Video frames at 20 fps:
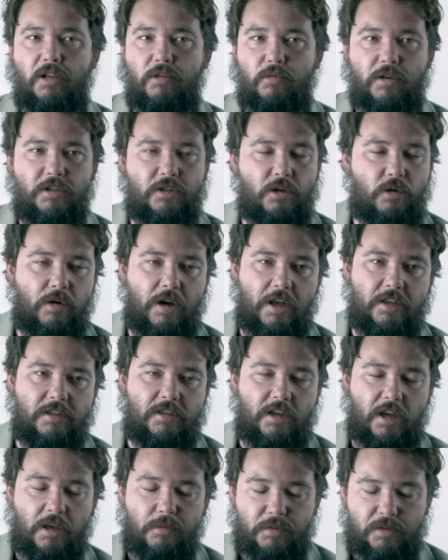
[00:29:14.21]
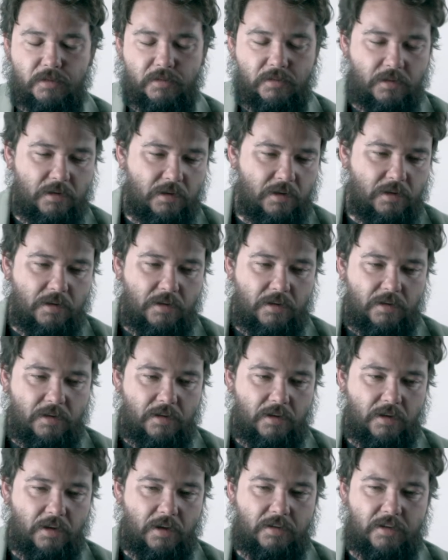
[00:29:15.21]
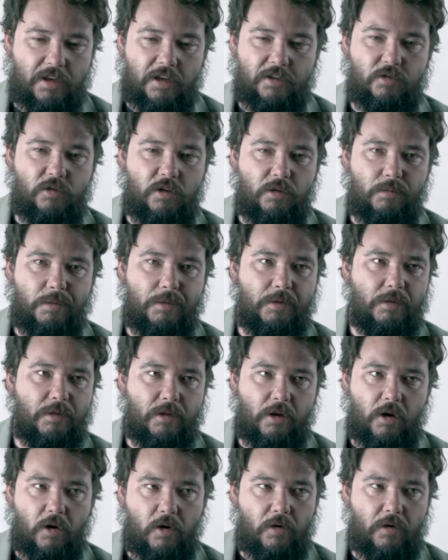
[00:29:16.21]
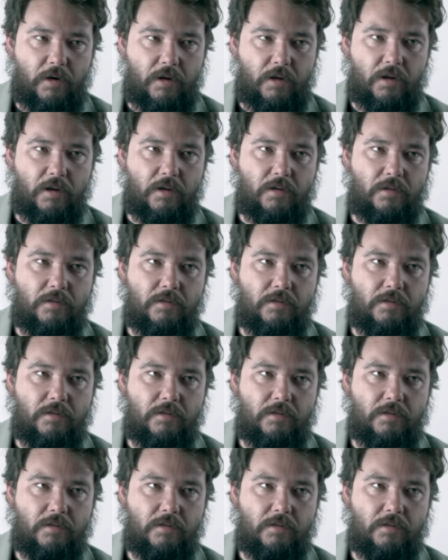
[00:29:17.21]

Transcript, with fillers: Aristocrats types uh, decks you could build with Aria